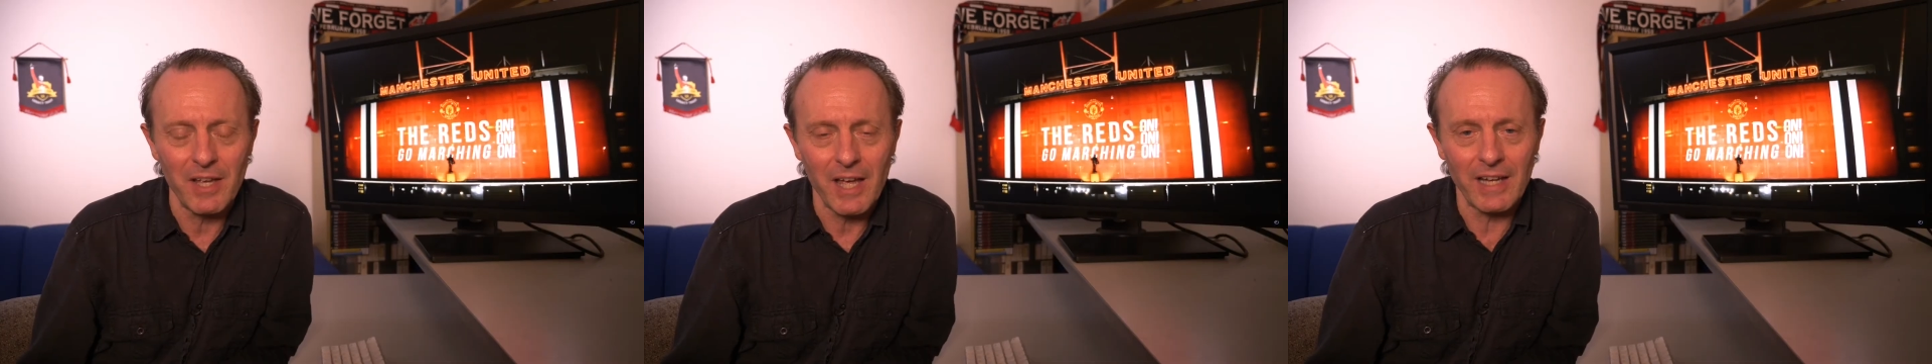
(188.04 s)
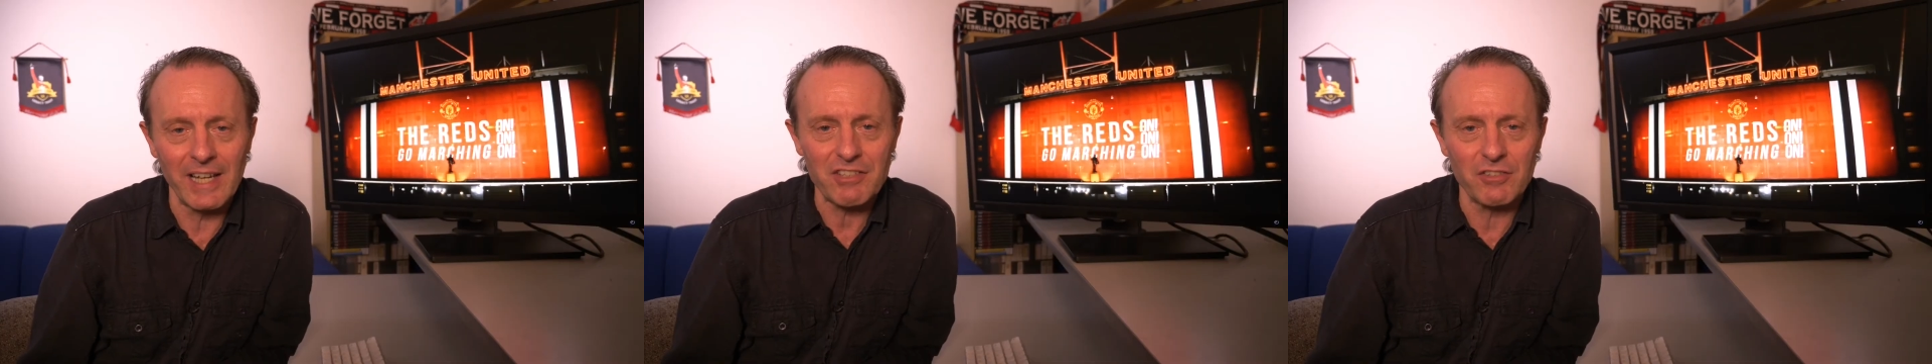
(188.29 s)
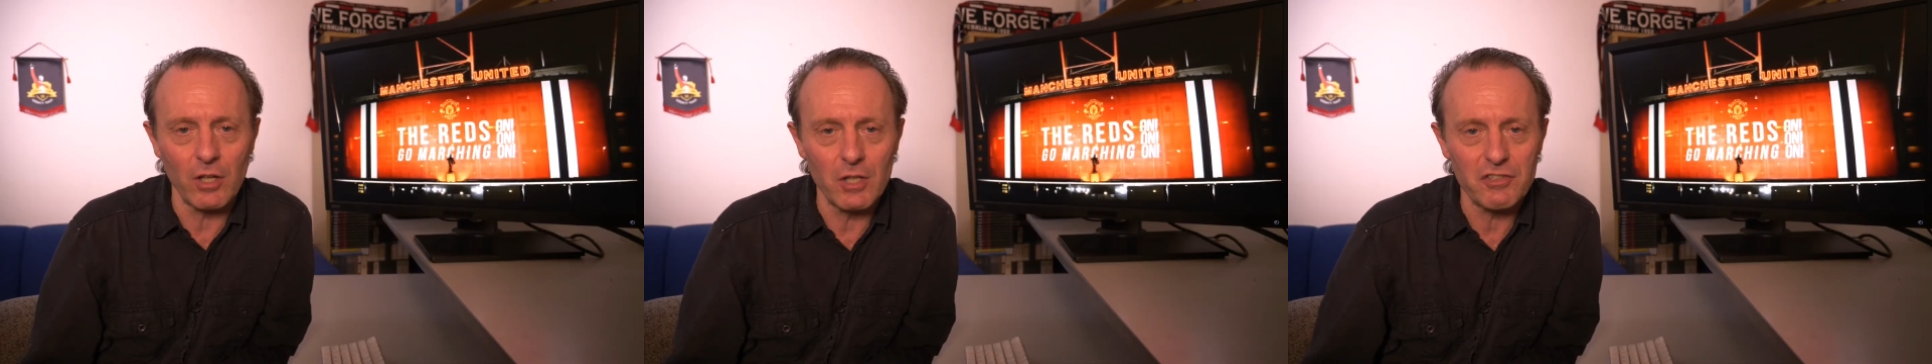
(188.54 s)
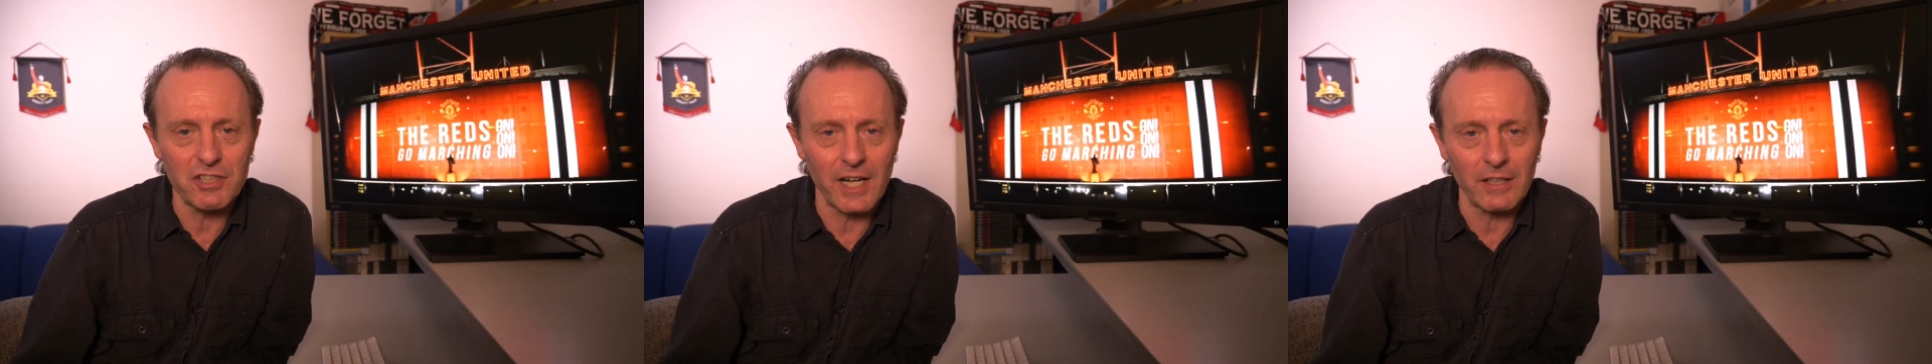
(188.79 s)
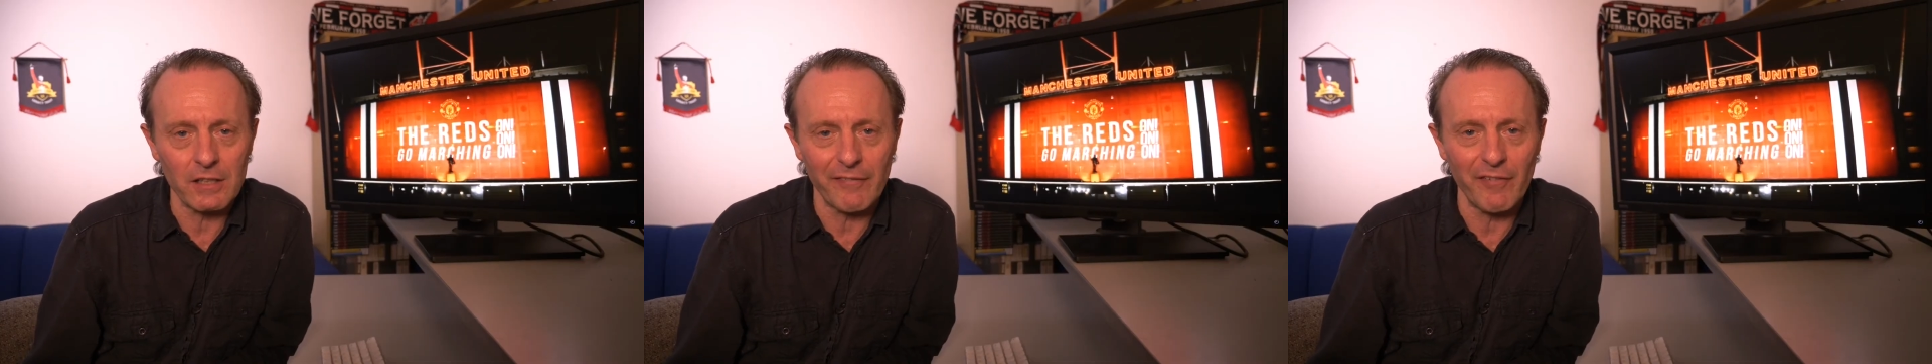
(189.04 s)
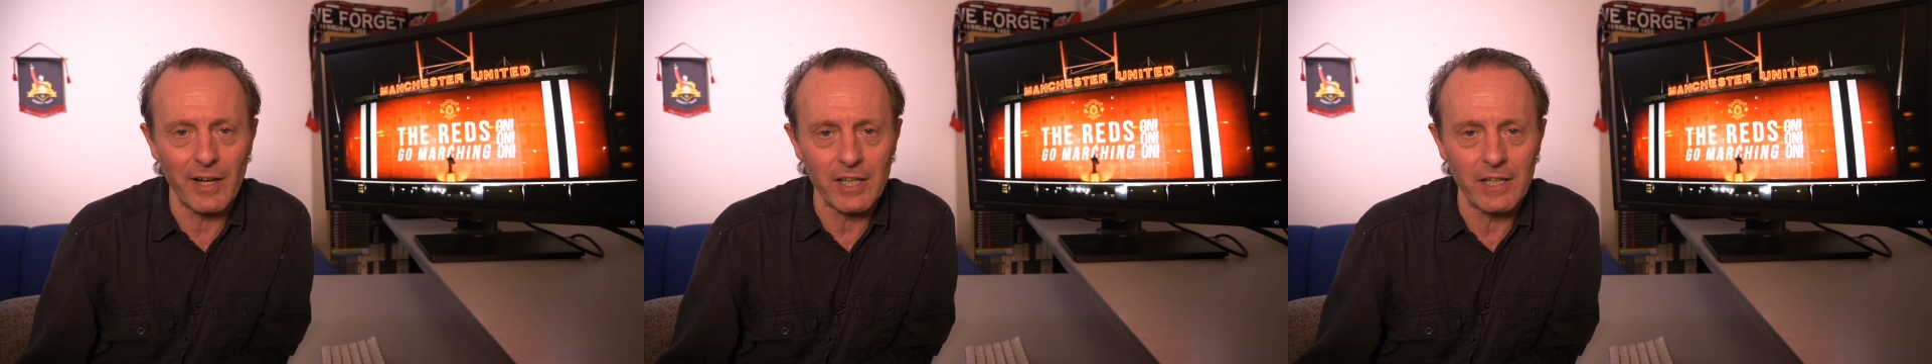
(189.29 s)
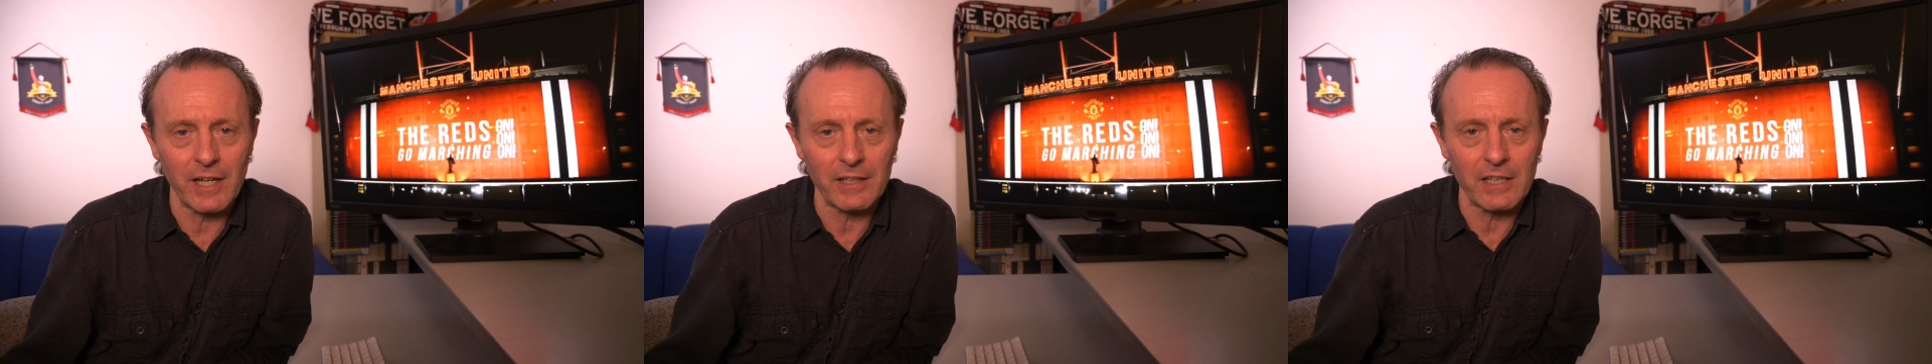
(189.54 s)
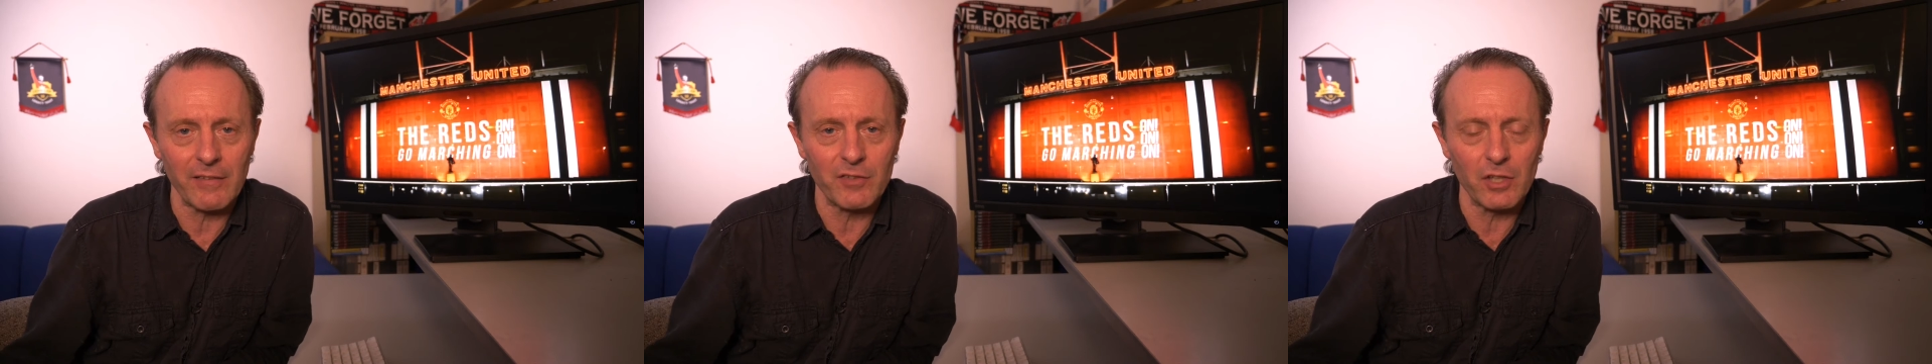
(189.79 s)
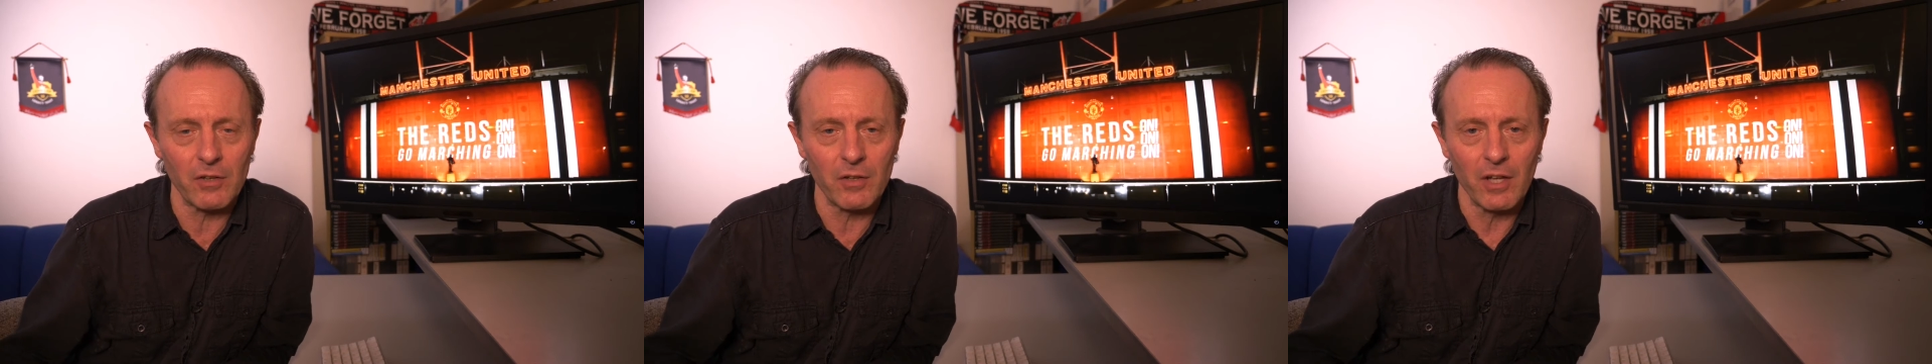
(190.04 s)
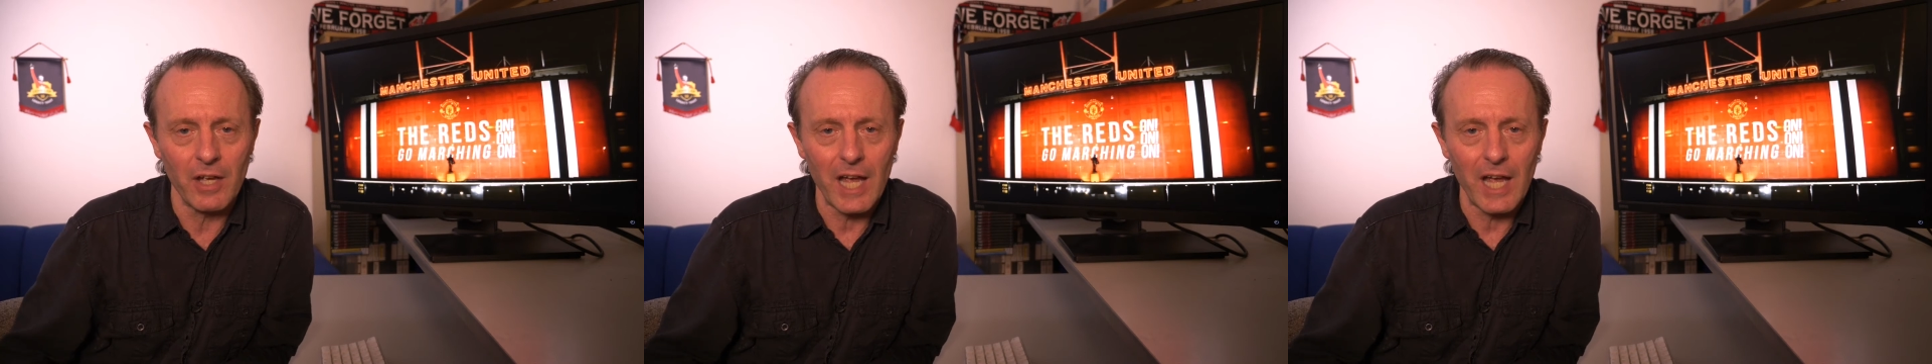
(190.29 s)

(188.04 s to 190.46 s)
And let's not lose sight of the fact United have done